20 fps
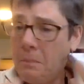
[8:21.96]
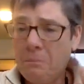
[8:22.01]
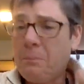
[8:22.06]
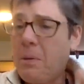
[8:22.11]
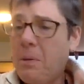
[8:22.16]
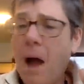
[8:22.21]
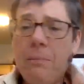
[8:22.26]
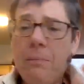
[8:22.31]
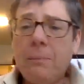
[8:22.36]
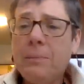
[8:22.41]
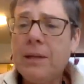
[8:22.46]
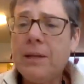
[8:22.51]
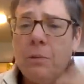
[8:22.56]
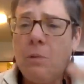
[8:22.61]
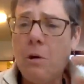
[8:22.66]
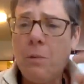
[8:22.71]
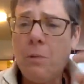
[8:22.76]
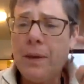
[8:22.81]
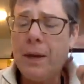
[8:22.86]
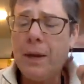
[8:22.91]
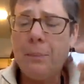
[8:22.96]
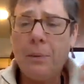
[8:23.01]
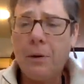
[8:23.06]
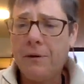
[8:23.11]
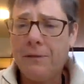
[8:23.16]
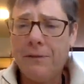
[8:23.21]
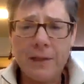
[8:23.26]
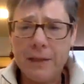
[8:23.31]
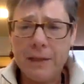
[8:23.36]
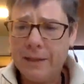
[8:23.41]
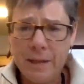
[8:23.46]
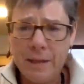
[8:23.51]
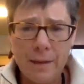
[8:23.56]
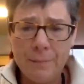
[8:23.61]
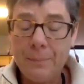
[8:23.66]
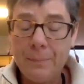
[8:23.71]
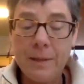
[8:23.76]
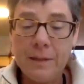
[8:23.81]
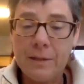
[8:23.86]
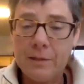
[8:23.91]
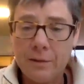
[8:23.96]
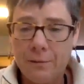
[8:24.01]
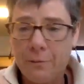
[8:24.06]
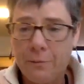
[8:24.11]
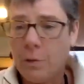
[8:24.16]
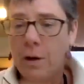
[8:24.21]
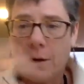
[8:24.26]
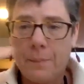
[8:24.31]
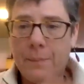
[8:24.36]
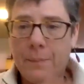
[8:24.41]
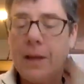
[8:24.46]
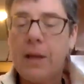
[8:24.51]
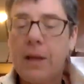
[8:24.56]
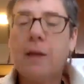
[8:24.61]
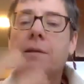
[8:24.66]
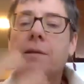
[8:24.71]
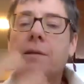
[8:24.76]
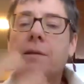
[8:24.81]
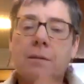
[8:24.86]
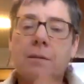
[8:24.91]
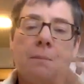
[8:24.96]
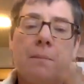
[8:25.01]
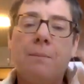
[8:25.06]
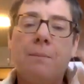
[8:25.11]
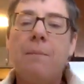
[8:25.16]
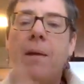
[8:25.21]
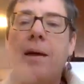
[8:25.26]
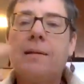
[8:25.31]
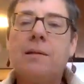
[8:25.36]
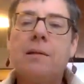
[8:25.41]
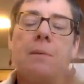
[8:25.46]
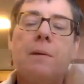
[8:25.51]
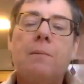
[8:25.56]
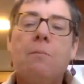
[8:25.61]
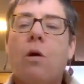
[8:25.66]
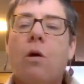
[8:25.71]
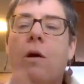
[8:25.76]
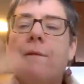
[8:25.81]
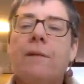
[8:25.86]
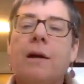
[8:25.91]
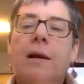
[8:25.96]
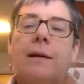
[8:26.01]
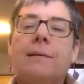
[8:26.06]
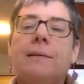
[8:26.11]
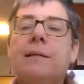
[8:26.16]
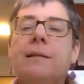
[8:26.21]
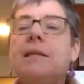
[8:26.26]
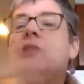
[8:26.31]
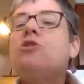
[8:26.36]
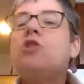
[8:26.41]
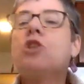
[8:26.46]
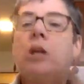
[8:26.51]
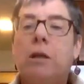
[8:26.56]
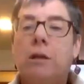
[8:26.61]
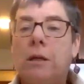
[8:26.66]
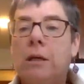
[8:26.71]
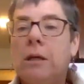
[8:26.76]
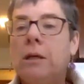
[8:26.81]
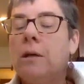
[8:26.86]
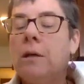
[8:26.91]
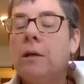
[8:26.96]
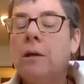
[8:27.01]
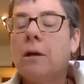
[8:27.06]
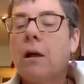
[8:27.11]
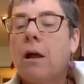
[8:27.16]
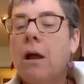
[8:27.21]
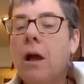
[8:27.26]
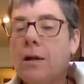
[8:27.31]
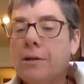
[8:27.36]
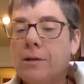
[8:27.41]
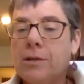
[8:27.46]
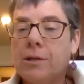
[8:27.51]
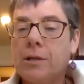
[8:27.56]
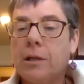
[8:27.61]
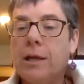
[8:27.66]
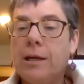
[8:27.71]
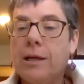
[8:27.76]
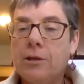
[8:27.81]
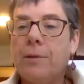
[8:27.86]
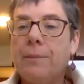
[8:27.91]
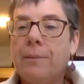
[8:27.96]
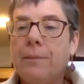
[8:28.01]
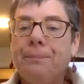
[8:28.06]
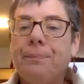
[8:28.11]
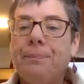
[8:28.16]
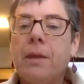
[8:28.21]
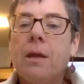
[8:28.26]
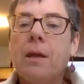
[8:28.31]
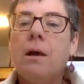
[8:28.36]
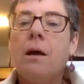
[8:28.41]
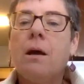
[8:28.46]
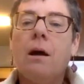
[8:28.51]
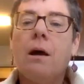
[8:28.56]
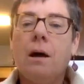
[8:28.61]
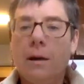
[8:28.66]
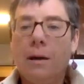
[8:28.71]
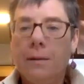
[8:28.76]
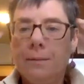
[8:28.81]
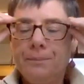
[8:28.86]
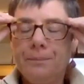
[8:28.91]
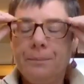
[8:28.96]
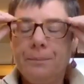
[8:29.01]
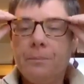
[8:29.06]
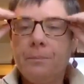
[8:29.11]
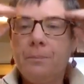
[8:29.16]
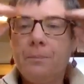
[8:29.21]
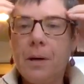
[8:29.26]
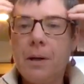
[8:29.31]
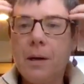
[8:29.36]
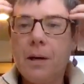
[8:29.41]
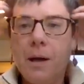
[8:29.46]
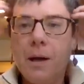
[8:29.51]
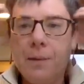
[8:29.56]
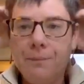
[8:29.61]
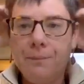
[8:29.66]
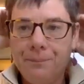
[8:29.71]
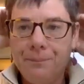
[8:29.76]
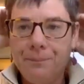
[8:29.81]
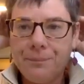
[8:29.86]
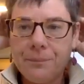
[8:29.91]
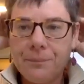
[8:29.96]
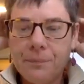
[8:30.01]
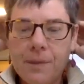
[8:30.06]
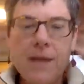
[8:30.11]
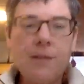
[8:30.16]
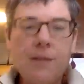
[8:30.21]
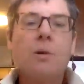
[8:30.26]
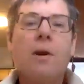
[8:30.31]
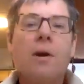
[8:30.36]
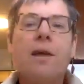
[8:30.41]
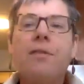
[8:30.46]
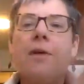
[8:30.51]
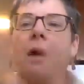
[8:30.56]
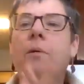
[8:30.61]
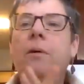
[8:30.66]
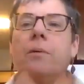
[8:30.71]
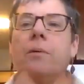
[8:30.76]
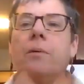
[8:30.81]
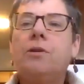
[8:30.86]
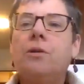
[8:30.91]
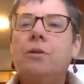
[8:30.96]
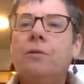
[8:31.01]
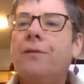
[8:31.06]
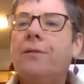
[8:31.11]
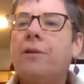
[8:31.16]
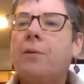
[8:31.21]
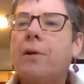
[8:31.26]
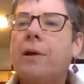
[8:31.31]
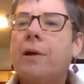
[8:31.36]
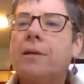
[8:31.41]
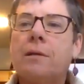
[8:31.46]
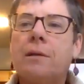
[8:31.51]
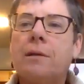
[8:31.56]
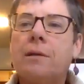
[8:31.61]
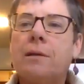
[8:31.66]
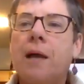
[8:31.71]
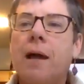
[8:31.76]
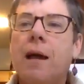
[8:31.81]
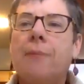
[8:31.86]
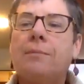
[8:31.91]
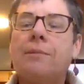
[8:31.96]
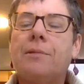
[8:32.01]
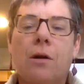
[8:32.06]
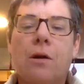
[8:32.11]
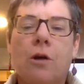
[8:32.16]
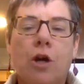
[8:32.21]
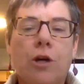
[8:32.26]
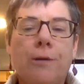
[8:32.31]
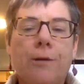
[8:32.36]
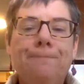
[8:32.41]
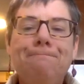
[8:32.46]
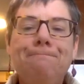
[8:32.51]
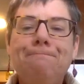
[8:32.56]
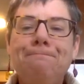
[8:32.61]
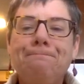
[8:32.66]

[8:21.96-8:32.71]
probably won't be a perfectly done piece of work, because it's meant to be more of a teaching constellation. But that's what I thought we would do for the rest of the time. Sound good?